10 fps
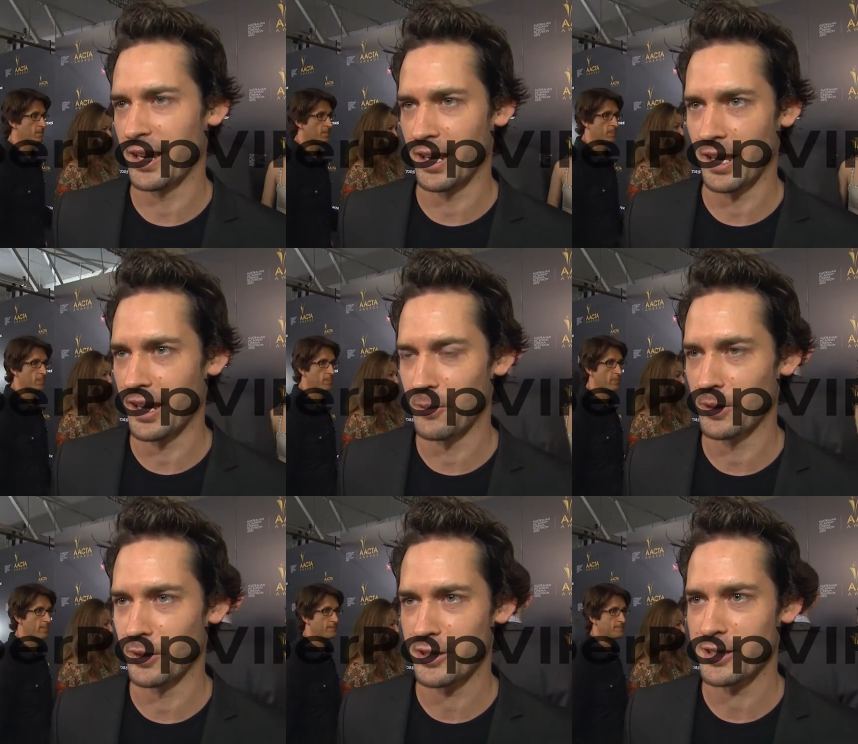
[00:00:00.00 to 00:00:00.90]
Speaker 1: LA with
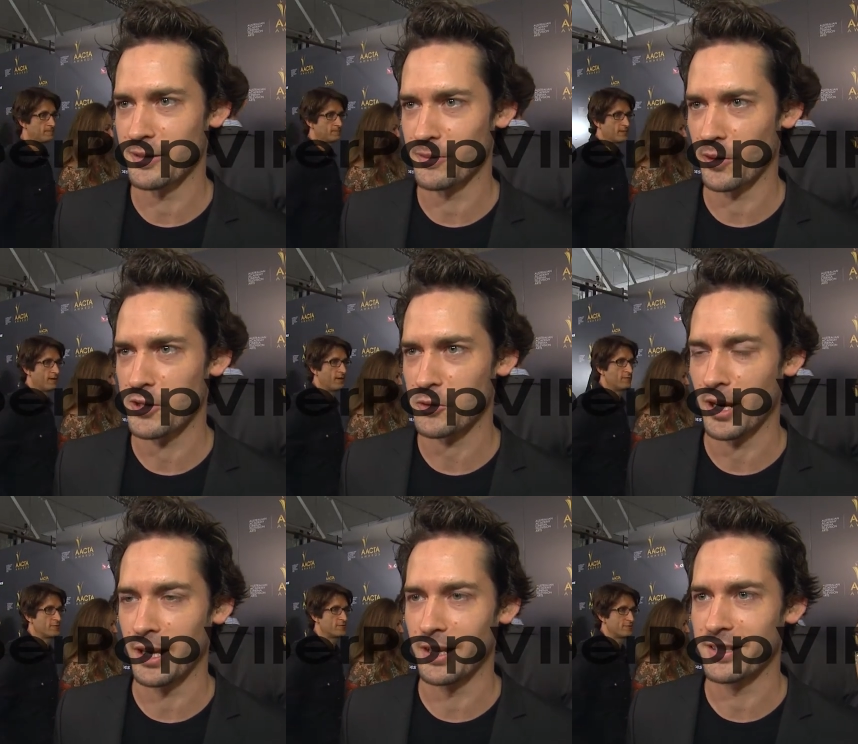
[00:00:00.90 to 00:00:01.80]
lots of
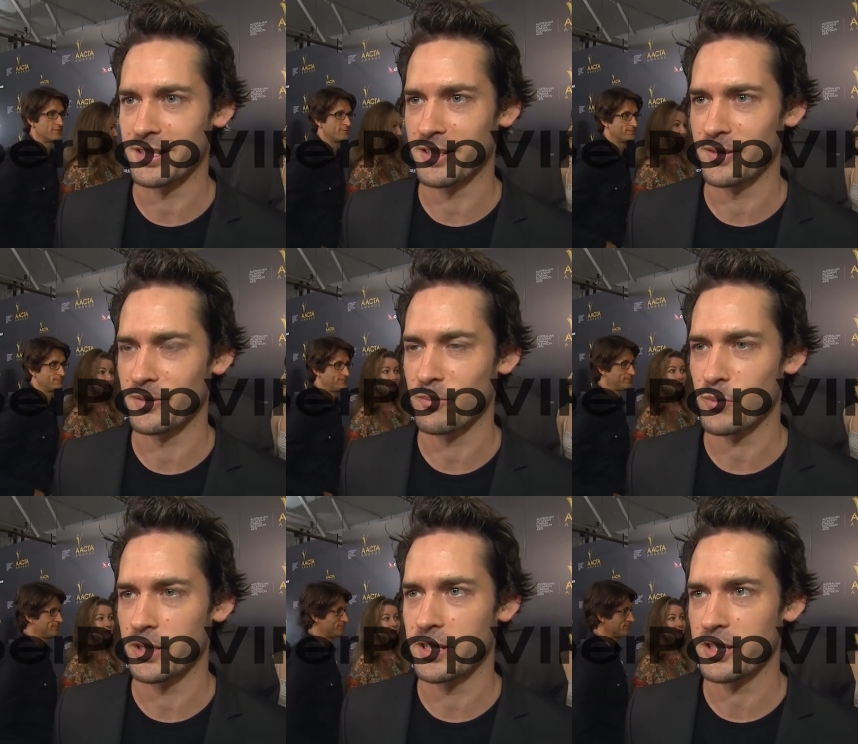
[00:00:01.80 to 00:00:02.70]
Australians and
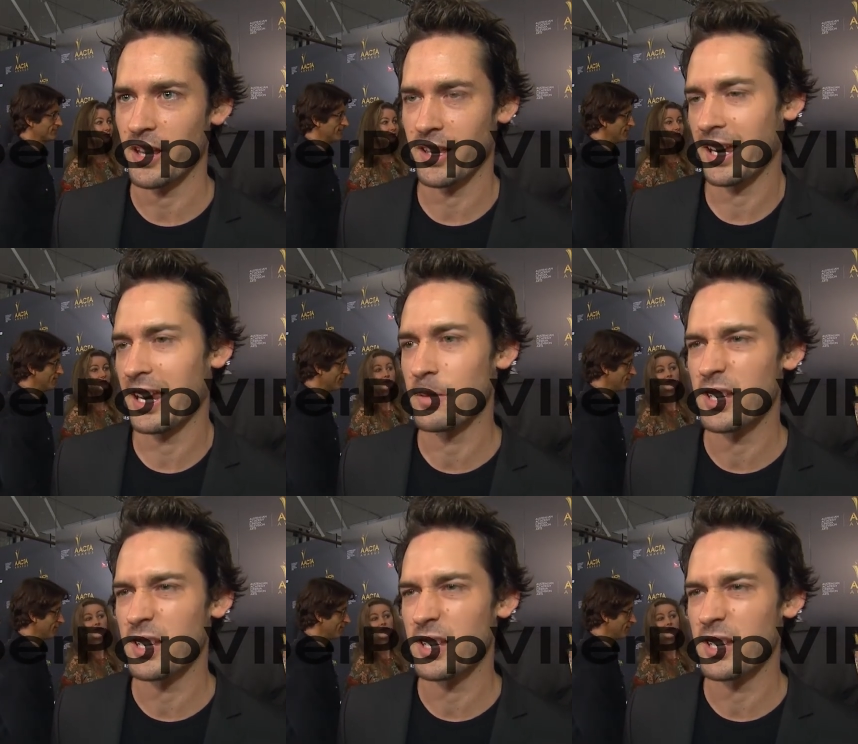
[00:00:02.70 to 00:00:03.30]
British. I think it keeps